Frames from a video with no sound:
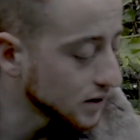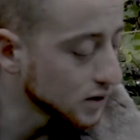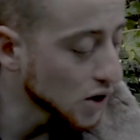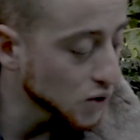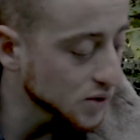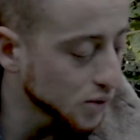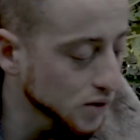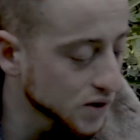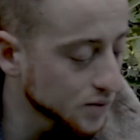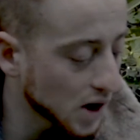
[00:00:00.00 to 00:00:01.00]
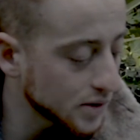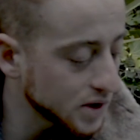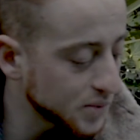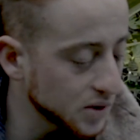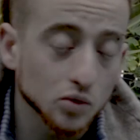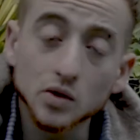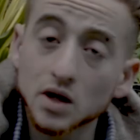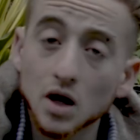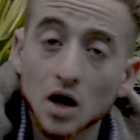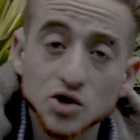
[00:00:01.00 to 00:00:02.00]
Notables might be people with
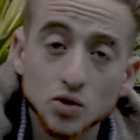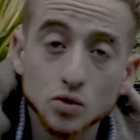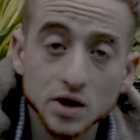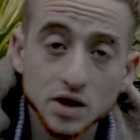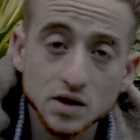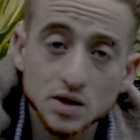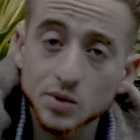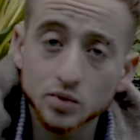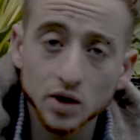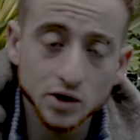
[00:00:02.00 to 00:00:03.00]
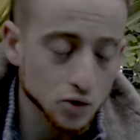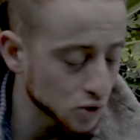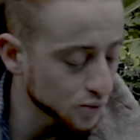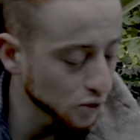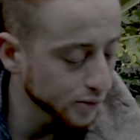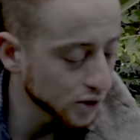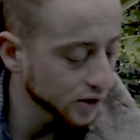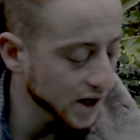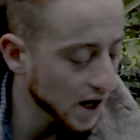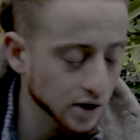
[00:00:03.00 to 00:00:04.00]
a large audience, people like George Monbiot
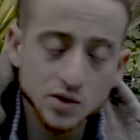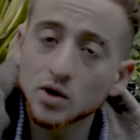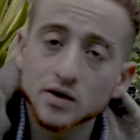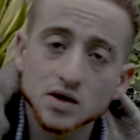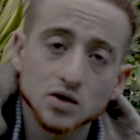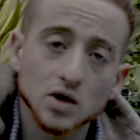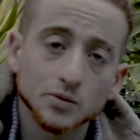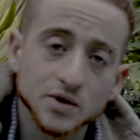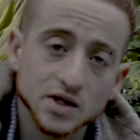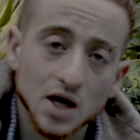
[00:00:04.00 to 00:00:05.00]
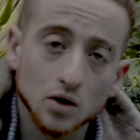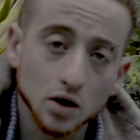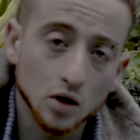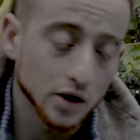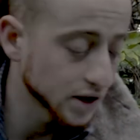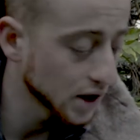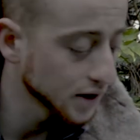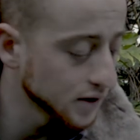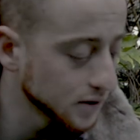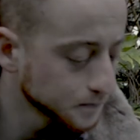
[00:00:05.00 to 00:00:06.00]
and the Harris brothers, who helped us out a lot in
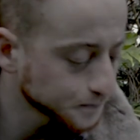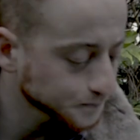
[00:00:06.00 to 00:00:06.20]
London,